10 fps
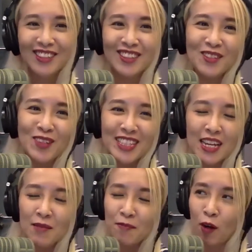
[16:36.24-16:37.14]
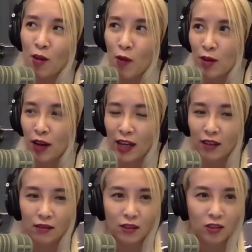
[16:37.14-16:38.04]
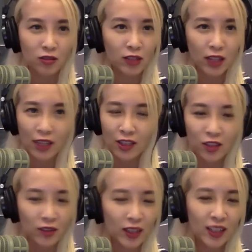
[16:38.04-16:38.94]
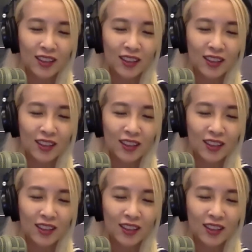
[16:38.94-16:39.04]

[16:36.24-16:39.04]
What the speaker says: so was there a point where you like, screw it, let's do it?